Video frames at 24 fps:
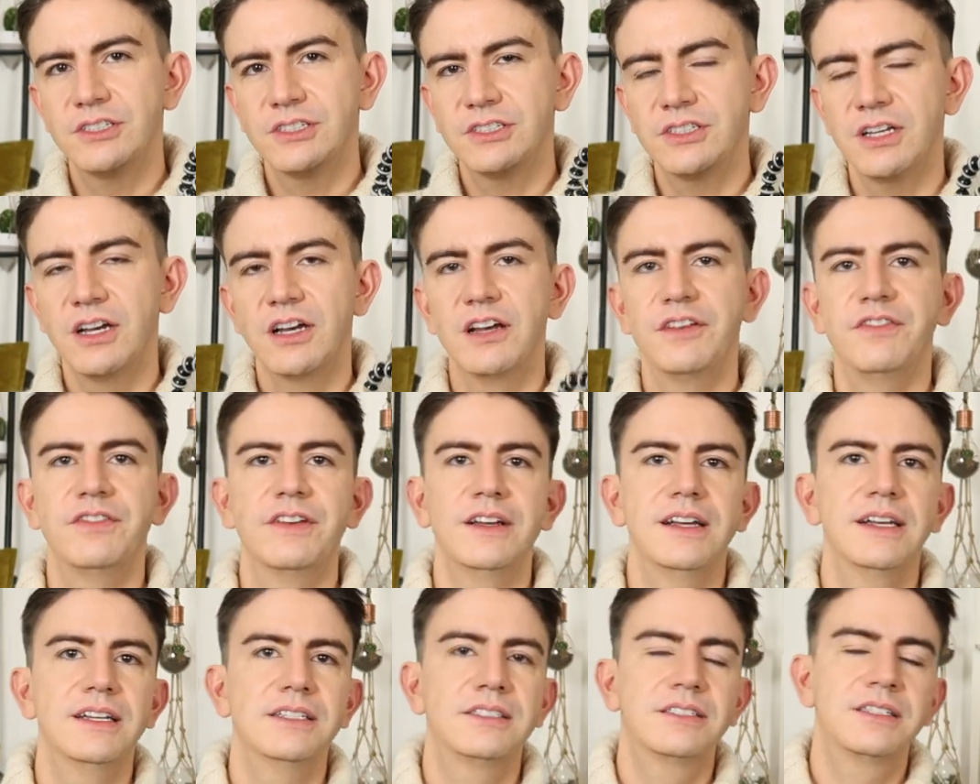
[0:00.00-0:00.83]

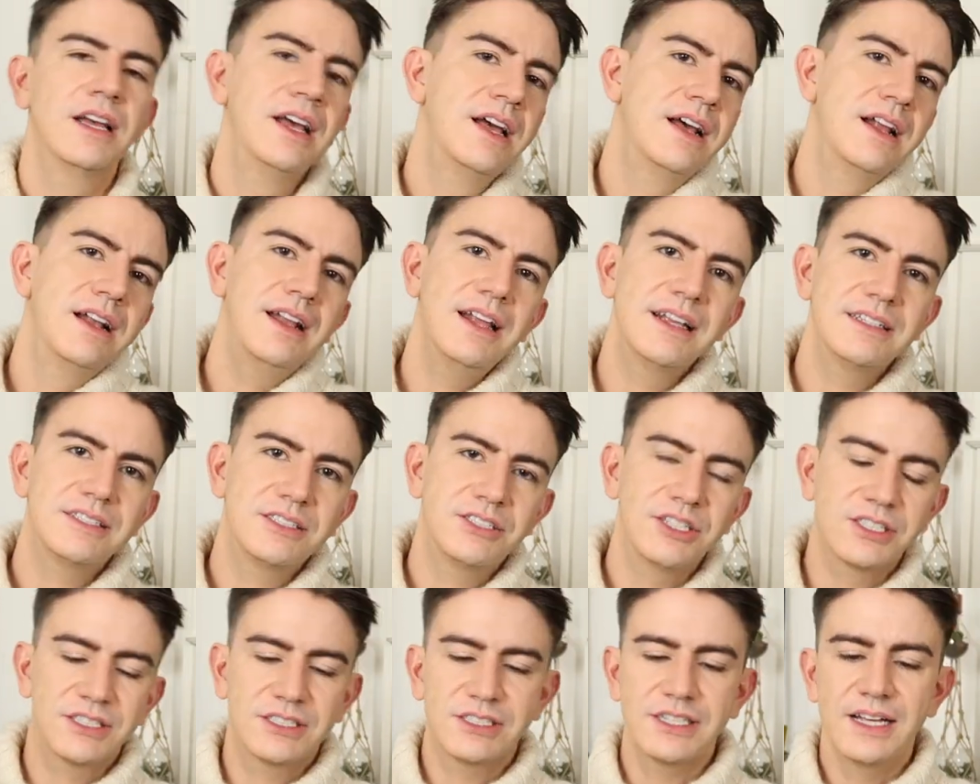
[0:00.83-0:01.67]
surface, let's
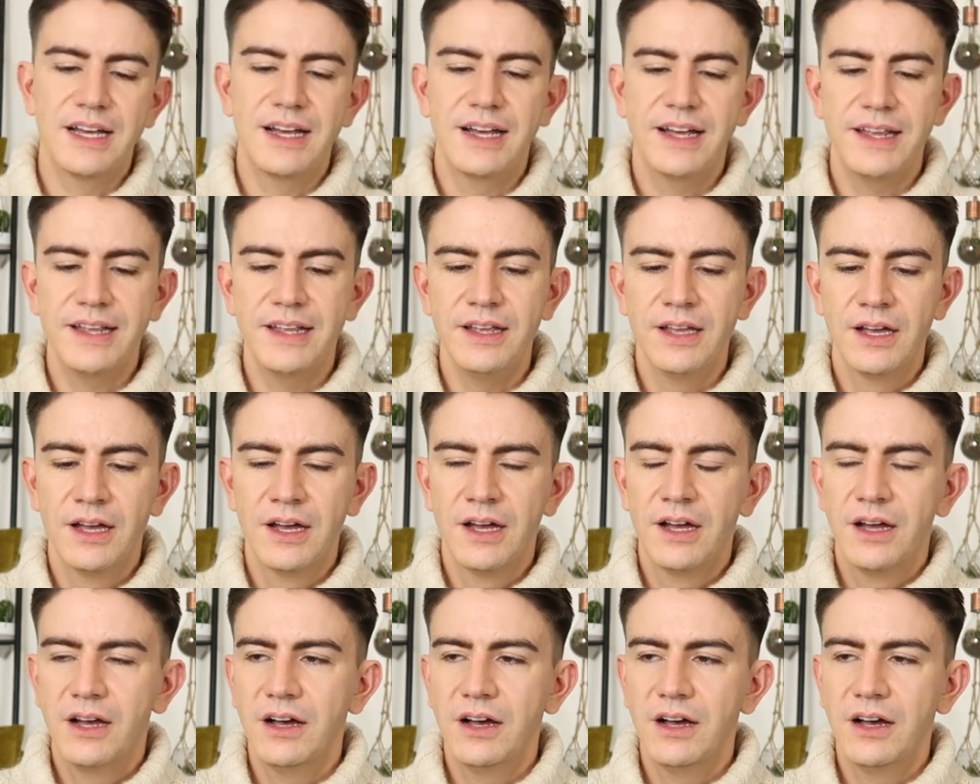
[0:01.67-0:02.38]
just say,